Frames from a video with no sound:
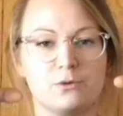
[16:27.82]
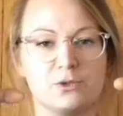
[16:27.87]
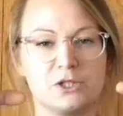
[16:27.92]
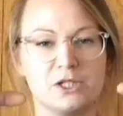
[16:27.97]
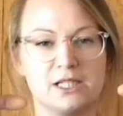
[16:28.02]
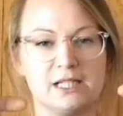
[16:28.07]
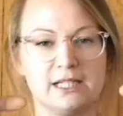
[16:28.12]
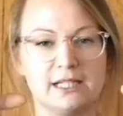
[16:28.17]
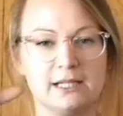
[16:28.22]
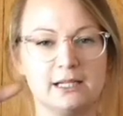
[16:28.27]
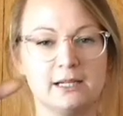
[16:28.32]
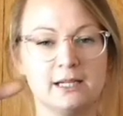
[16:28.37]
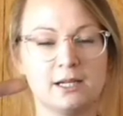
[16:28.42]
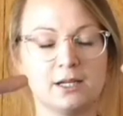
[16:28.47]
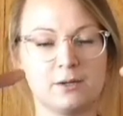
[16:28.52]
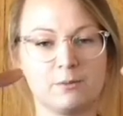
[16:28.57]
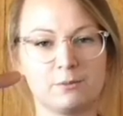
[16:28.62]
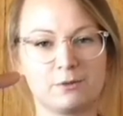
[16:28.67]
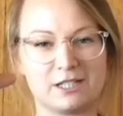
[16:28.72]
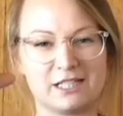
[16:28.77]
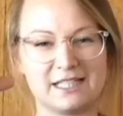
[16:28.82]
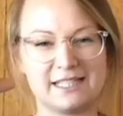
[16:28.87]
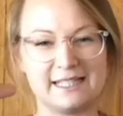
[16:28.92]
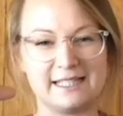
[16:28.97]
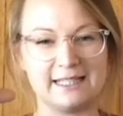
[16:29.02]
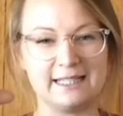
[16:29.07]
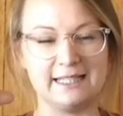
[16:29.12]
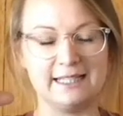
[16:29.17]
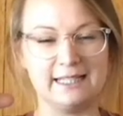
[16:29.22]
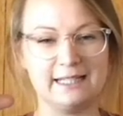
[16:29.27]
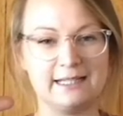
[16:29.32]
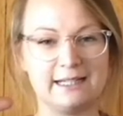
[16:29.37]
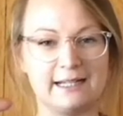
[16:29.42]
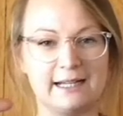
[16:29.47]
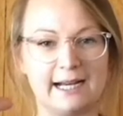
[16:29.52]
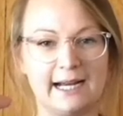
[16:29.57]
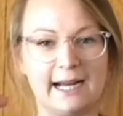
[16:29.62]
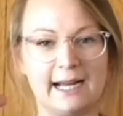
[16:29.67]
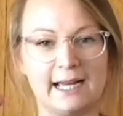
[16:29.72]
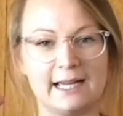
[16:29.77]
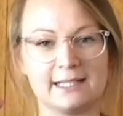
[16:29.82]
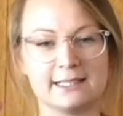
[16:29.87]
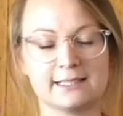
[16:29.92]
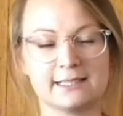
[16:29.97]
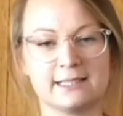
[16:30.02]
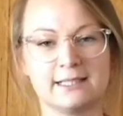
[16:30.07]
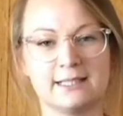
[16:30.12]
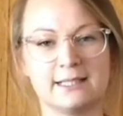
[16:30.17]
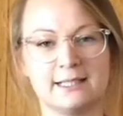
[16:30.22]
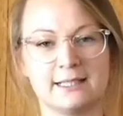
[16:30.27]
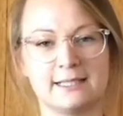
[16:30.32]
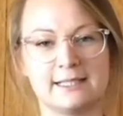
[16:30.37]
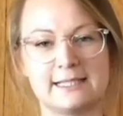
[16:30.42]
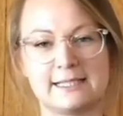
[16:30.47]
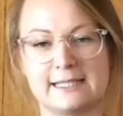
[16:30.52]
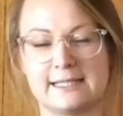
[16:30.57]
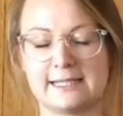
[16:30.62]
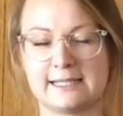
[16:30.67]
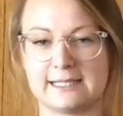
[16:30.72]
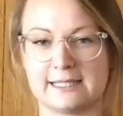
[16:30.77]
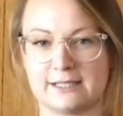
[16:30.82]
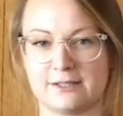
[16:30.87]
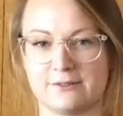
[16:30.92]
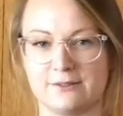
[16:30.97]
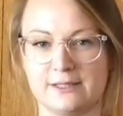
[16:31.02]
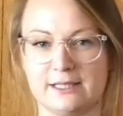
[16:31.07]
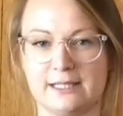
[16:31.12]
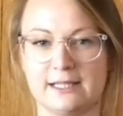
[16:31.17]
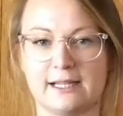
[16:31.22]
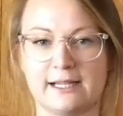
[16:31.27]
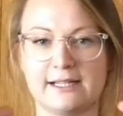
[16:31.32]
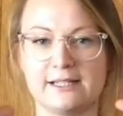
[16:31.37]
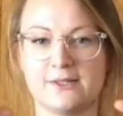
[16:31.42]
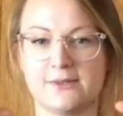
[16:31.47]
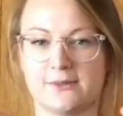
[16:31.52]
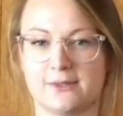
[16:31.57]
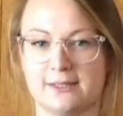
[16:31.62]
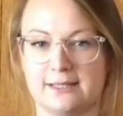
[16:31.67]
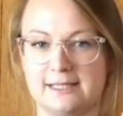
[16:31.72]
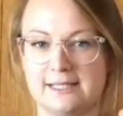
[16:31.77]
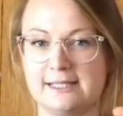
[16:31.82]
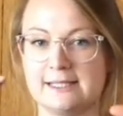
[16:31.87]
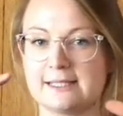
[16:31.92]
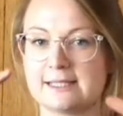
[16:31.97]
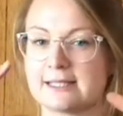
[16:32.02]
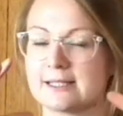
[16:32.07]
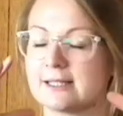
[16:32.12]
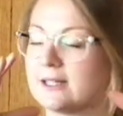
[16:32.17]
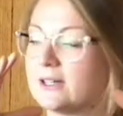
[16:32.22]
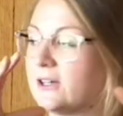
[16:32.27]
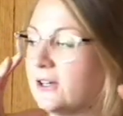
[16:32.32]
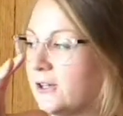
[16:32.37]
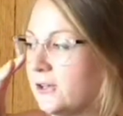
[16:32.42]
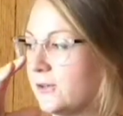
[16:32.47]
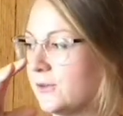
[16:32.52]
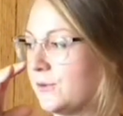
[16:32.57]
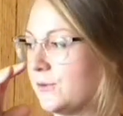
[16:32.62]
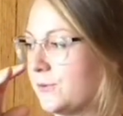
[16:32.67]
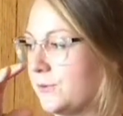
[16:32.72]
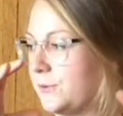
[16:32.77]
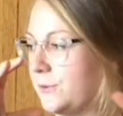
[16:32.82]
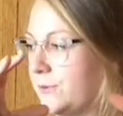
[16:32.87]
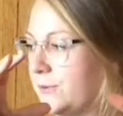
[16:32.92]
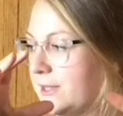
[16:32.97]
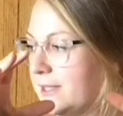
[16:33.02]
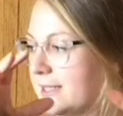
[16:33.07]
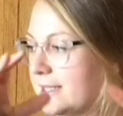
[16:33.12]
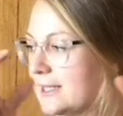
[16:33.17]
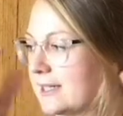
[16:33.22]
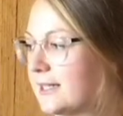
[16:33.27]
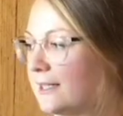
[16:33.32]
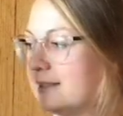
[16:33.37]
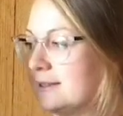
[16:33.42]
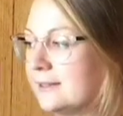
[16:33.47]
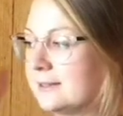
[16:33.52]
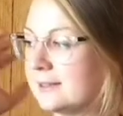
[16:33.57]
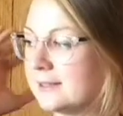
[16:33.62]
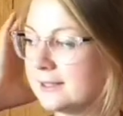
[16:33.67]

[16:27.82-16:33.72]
pushing, pressing in and out. This is still a really nice release through the skull.